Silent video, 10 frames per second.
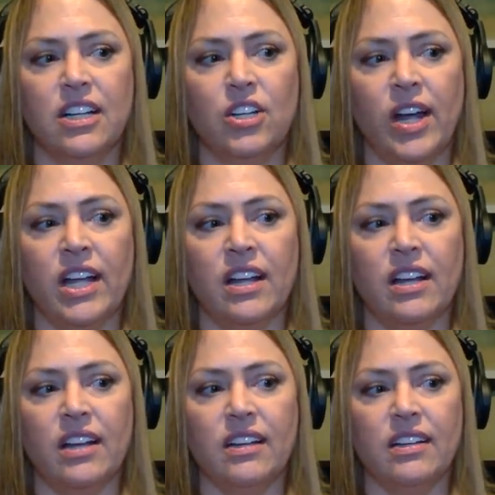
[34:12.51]
you know,
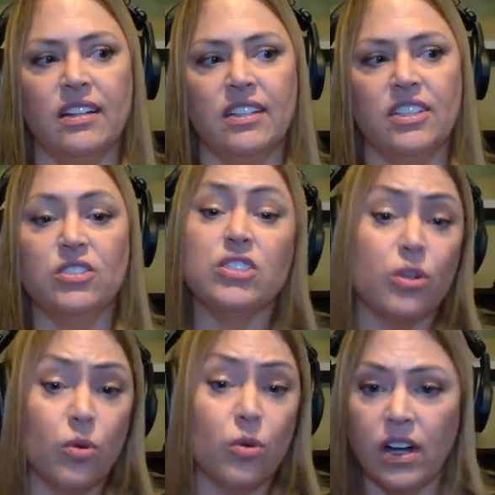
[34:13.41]
I, I
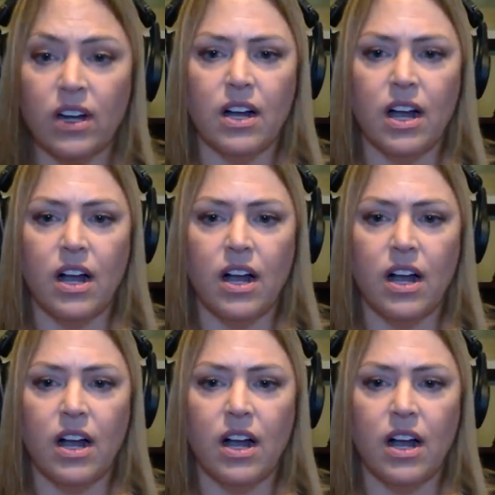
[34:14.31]
so uh,